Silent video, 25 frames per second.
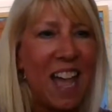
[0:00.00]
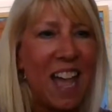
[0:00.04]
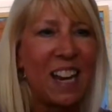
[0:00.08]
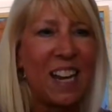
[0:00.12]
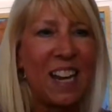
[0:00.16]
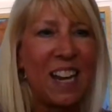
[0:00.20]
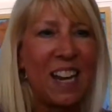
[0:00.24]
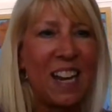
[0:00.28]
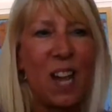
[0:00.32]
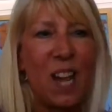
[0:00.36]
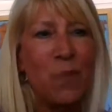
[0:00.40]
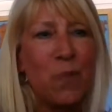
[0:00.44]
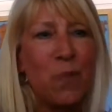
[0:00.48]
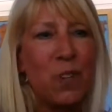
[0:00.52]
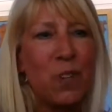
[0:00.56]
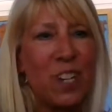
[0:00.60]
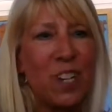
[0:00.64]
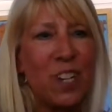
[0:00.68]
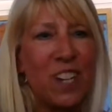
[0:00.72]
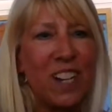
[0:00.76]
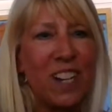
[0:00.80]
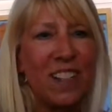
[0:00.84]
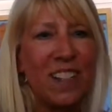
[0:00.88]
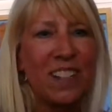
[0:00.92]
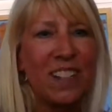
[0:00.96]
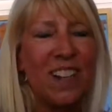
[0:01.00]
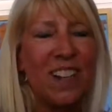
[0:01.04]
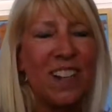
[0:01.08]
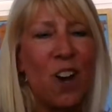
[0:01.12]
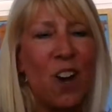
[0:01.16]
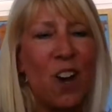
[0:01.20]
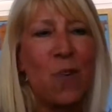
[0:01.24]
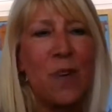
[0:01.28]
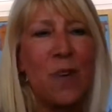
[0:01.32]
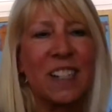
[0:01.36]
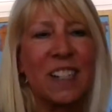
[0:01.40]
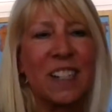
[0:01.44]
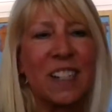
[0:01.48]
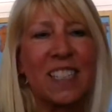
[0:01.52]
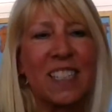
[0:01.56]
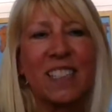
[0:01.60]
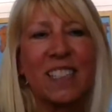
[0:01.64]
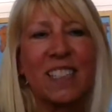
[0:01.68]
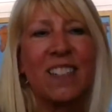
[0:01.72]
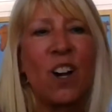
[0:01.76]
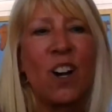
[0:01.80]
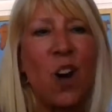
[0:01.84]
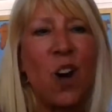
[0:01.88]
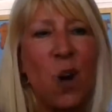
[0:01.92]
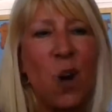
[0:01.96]
And Edward, always,
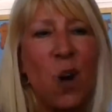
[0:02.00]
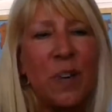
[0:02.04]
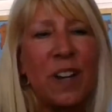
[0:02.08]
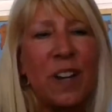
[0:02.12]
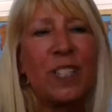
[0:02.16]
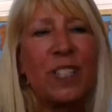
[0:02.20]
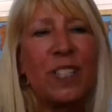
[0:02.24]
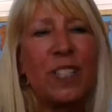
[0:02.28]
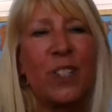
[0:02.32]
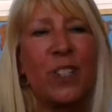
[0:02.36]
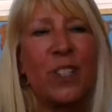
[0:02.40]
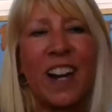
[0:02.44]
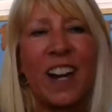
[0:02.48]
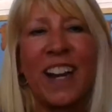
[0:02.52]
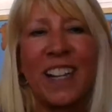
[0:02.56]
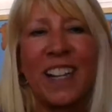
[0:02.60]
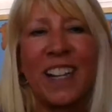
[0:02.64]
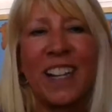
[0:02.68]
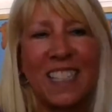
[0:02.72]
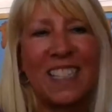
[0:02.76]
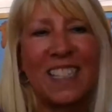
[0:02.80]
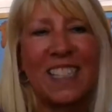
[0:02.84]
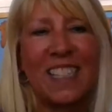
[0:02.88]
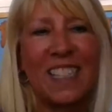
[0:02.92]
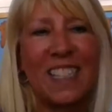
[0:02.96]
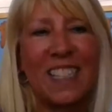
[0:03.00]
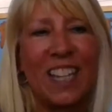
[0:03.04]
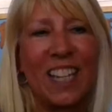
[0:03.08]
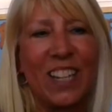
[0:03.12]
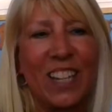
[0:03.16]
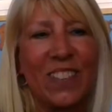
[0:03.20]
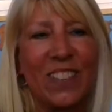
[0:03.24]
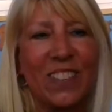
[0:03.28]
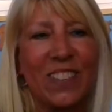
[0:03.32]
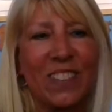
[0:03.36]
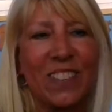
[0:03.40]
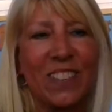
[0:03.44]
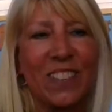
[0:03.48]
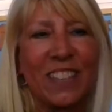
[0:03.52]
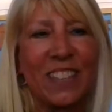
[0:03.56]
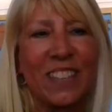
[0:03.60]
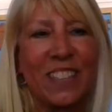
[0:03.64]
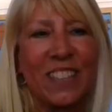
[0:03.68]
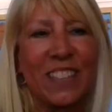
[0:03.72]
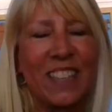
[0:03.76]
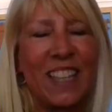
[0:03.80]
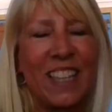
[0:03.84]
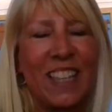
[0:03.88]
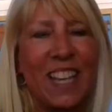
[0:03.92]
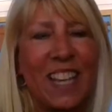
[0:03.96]
always great to see you.
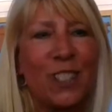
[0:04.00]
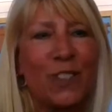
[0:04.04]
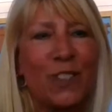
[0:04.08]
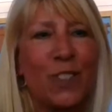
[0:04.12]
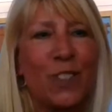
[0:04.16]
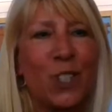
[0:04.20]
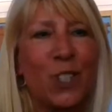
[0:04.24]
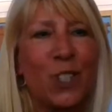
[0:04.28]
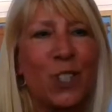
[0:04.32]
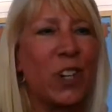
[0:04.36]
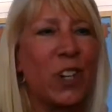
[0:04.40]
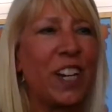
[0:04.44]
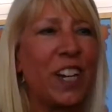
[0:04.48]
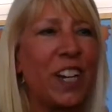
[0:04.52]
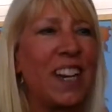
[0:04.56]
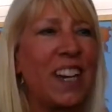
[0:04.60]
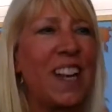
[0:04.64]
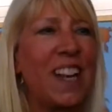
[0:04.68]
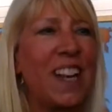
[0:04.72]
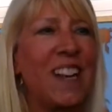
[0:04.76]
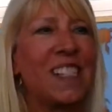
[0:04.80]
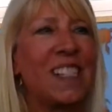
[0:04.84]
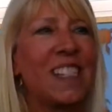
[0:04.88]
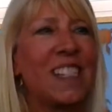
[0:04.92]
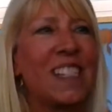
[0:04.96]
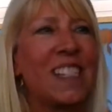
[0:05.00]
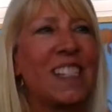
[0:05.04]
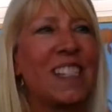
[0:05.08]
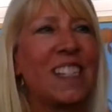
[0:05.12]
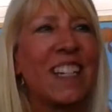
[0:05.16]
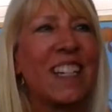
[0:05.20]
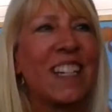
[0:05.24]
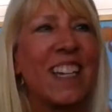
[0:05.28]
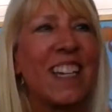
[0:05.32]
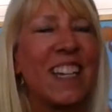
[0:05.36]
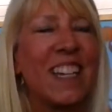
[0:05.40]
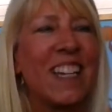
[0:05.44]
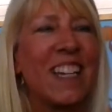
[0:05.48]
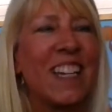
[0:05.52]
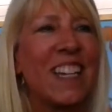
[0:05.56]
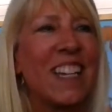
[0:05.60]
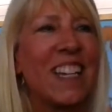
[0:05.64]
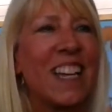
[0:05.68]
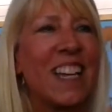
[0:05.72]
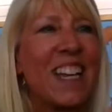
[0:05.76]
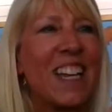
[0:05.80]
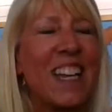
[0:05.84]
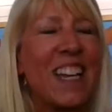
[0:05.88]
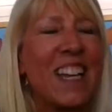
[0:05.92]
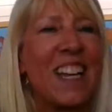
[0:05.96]
Thanks for joining us.
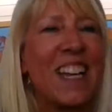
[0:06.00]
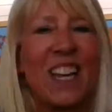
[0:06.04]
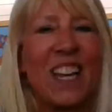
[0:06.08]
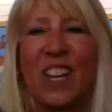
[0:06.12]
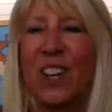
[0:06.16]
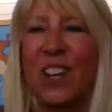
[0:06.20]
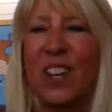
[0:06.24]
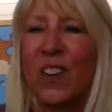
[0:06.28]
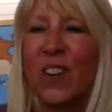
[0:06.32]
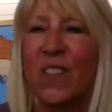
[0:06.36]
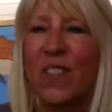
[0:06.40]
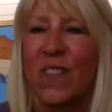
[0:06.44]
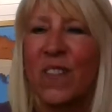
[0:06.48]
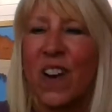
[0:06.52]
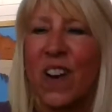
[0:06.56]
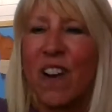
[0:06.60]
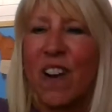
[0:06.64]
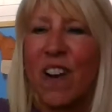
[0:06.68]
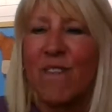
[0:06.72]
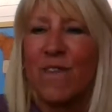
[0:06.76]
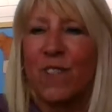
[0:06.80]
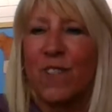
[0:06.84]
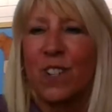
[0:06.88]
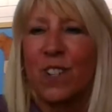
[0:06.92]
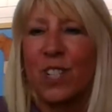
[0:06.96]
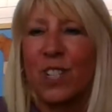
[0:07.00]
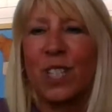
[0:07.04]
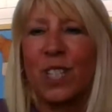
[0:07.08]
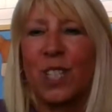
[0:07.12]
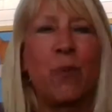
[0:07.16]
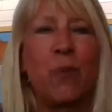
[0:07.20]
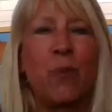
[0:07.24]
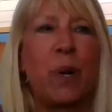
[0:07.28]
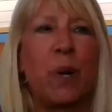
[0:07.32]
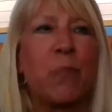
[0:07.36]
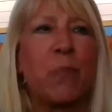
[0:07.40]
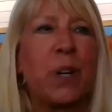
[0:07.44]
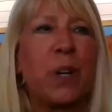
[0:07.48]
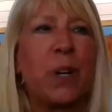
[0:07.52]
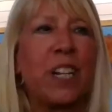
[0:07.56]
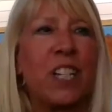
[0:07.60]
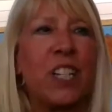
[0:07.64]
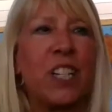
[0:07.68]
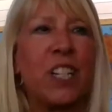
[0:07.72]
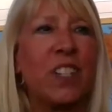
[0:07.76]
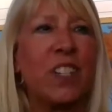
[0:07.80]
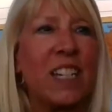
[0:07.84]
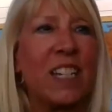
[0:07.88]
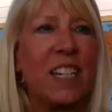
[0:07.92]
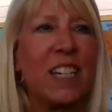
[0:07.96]
You know, a verse I want to bring
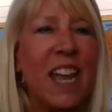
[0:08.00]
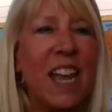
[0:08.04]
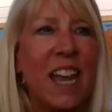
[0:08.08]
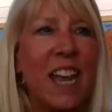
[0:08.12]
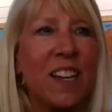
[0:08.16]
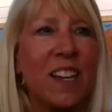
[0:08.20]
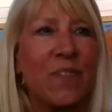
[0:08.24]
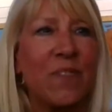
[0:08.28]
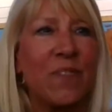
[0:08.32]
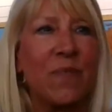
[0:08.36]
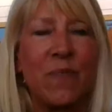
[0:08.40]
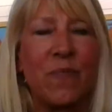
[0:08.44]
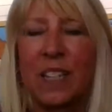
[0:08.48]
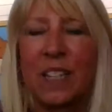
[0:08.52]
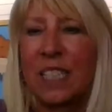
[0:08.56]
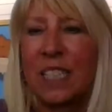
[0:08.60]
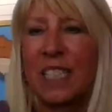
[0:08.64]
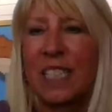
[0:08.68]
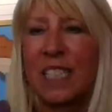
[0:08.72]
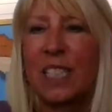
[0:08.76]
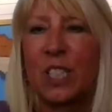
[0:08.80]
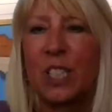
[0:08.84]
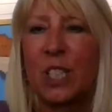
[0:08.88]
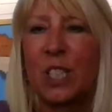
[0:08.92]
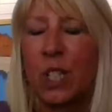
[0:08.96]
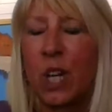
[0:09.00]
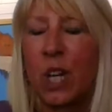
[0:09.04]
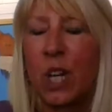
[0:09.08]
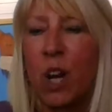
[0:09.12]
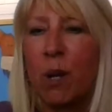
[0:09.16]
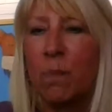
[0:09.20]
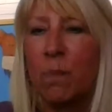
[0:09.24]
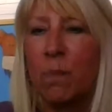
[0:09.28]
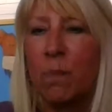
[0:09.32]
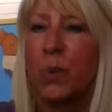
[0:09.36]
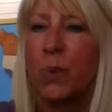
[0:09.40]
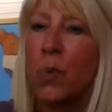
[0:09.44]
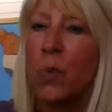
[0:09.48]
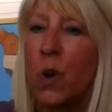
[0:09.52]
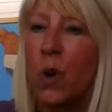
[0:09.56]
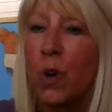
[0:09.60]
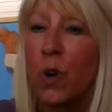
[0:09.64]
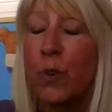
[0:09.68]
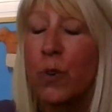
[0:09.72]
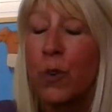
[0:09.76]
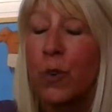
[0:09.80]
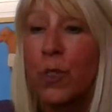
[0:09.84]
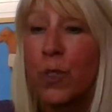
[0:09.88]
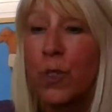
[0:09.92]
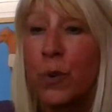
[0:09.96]
to you today is in Psalms
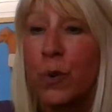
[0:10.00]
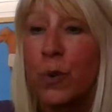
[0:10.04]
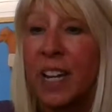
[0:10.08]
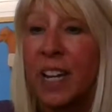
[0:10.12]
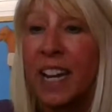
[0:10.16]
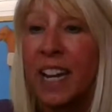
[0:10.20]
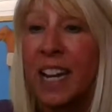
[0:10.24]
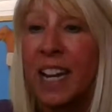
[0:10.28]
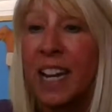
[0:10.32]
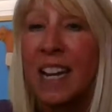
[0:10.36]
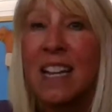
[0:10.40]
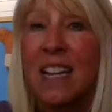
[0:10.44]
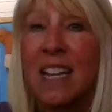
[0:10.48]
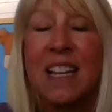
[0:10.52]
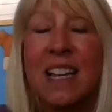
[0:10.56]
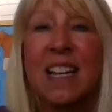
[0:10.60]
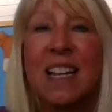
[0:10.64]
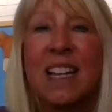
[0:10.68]
103,